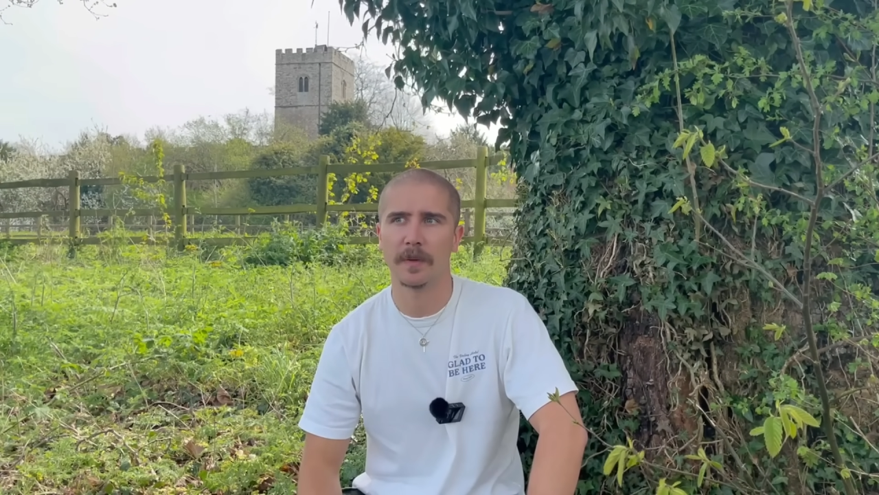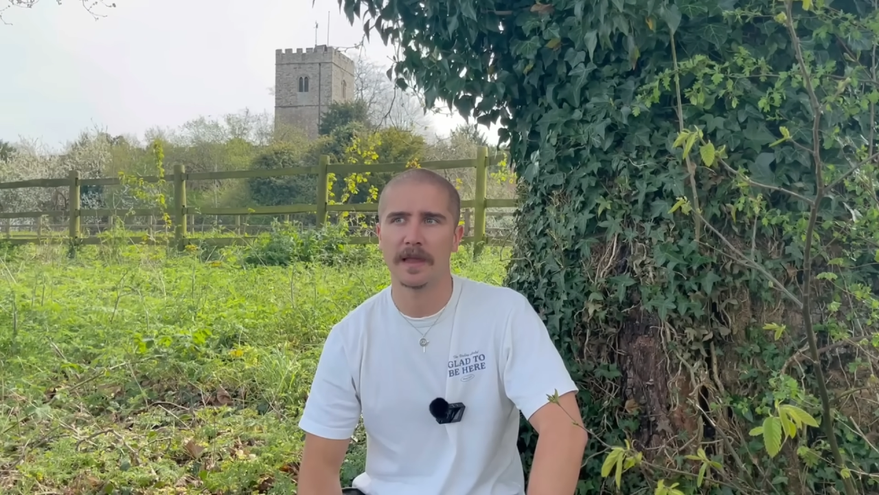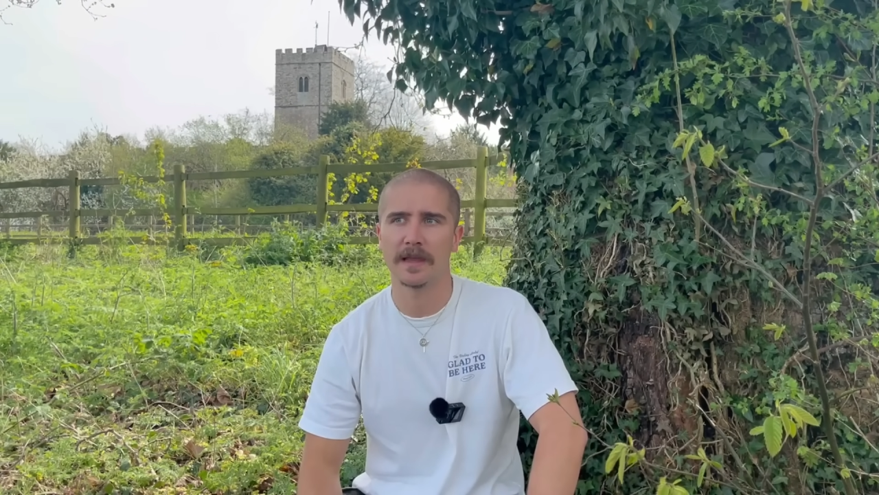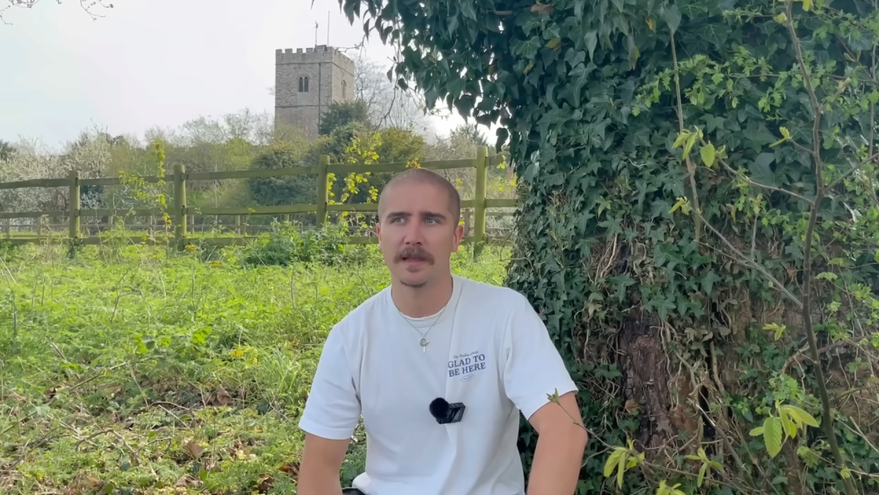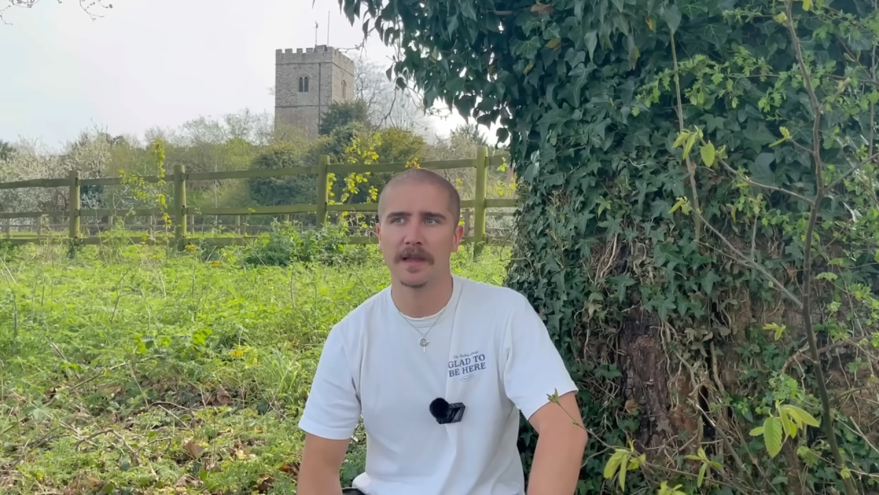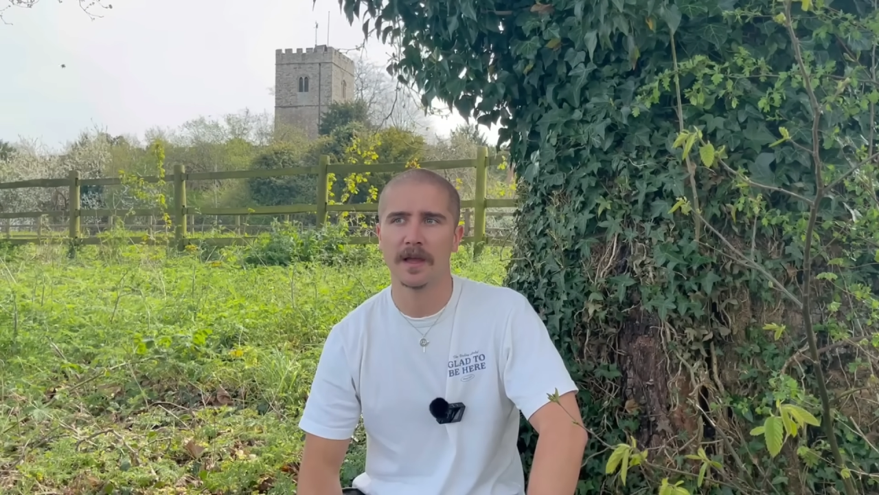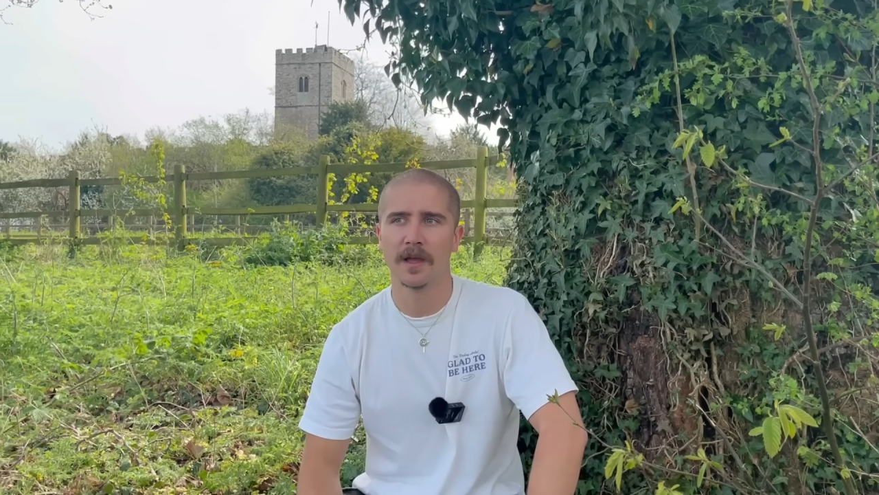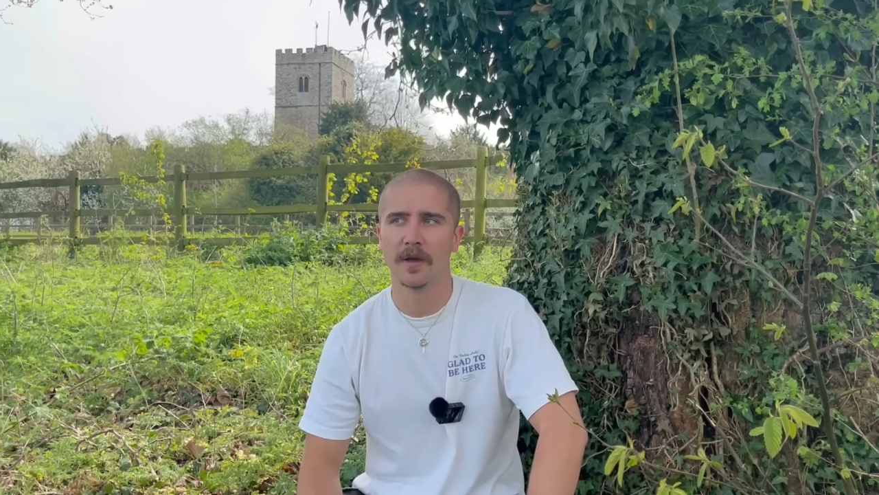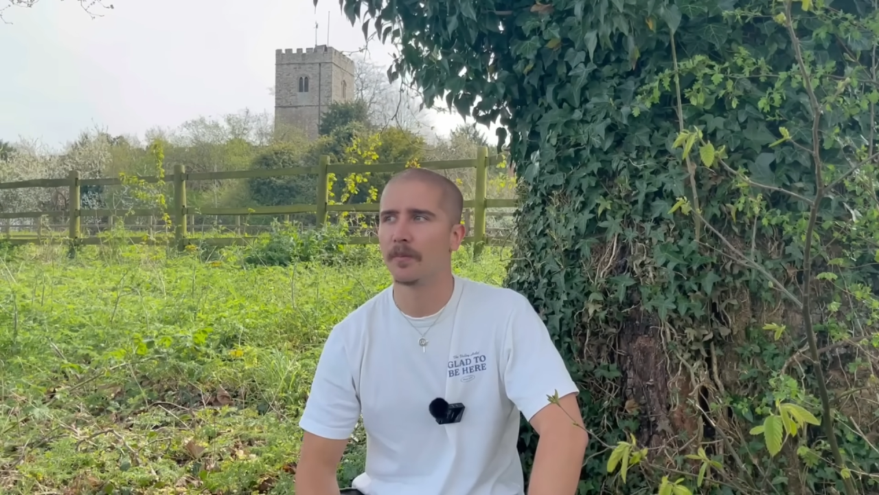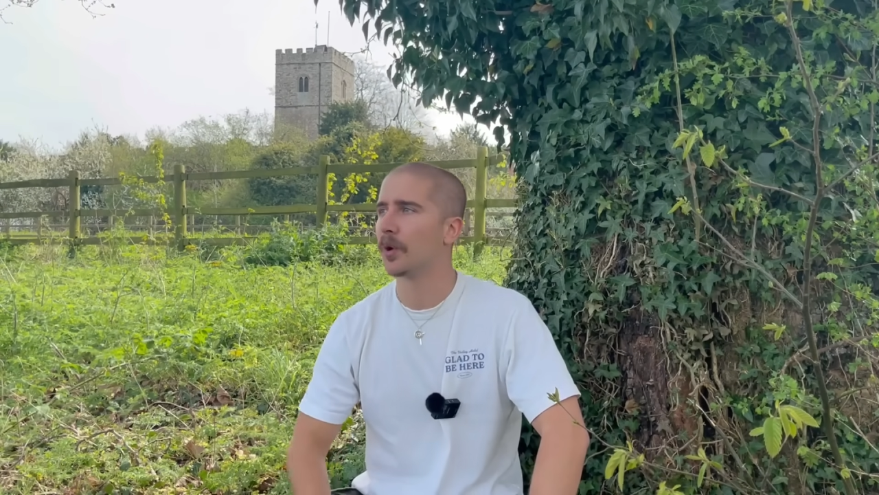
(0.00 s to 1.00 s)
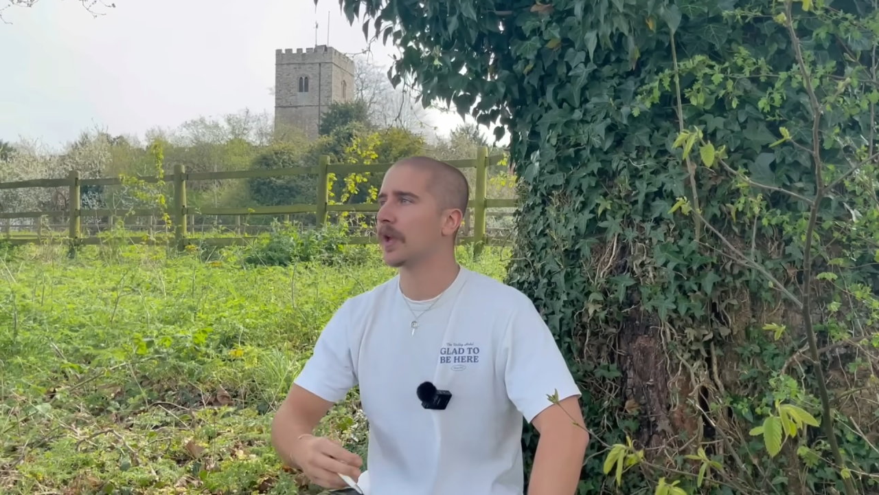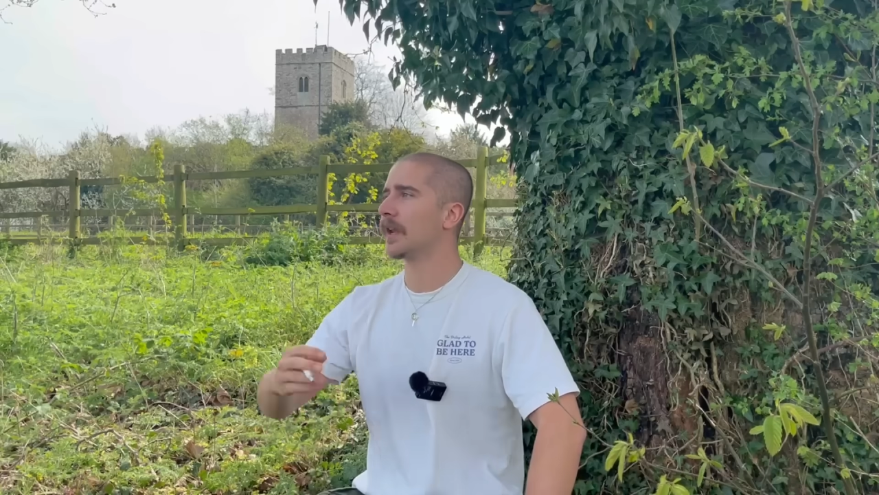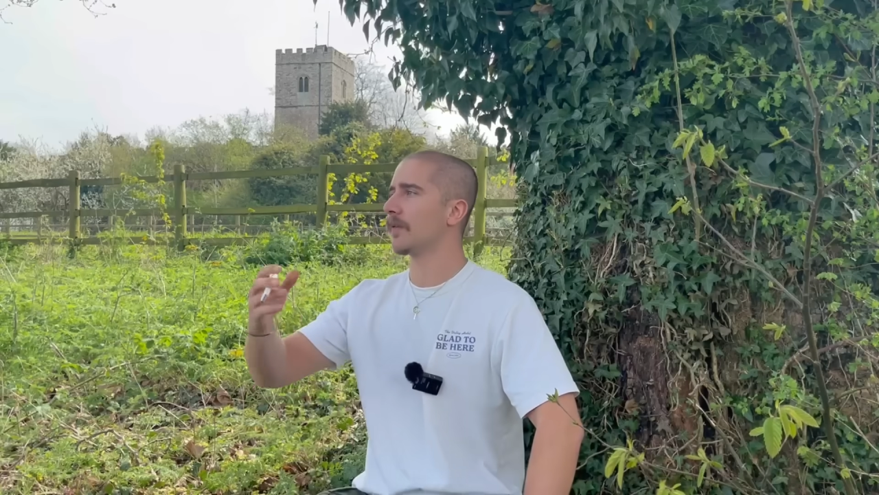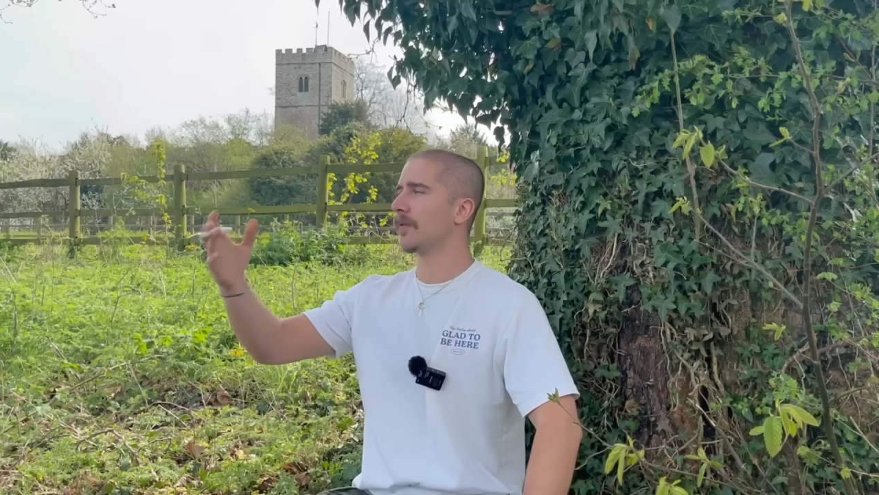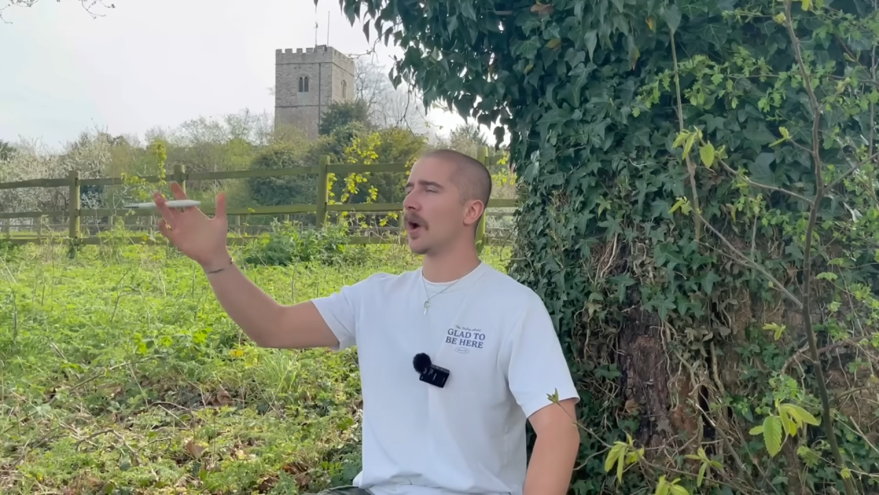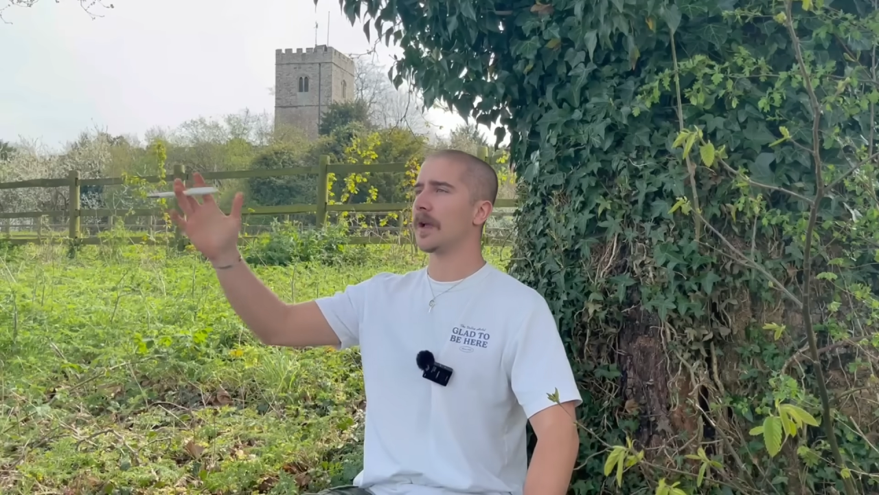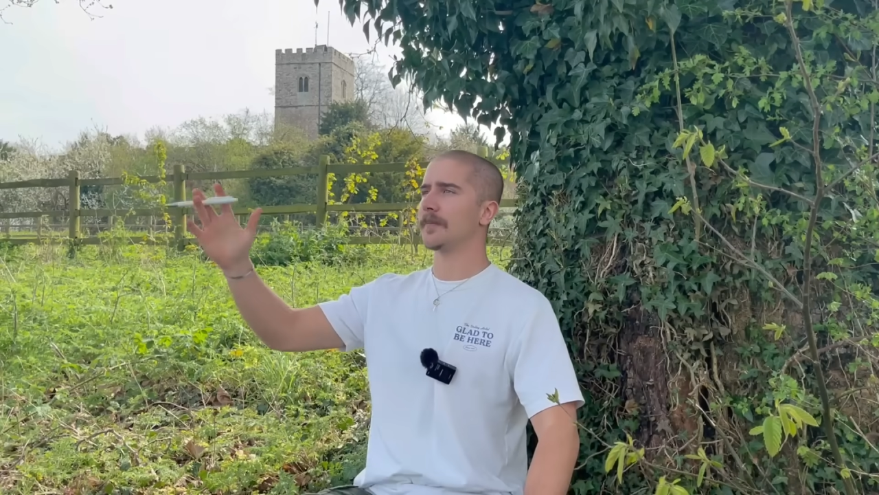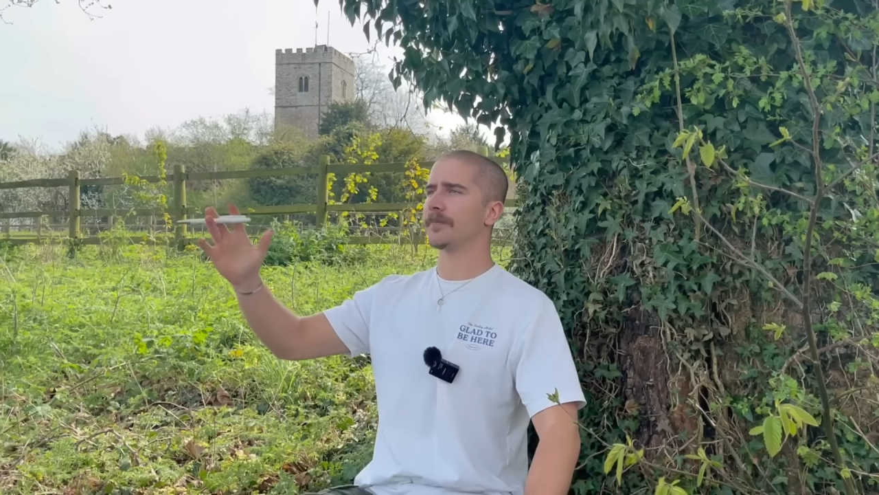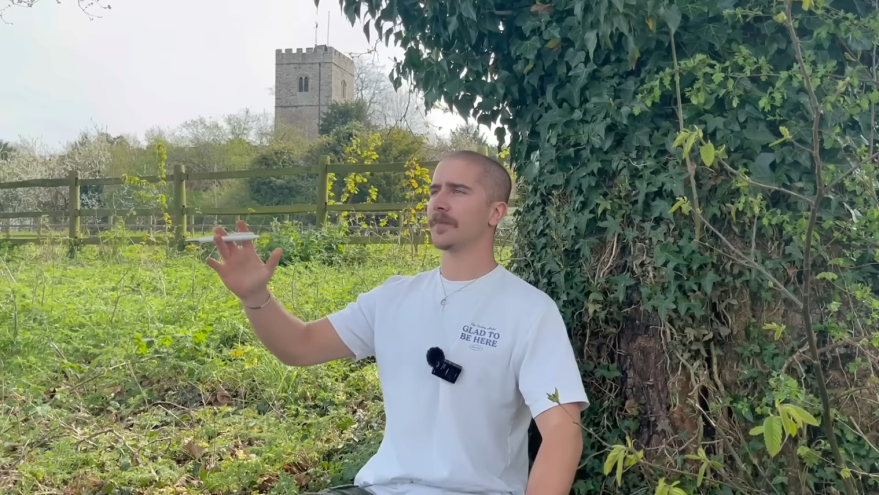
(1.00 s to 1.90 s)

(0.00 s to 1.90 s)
be booking a flight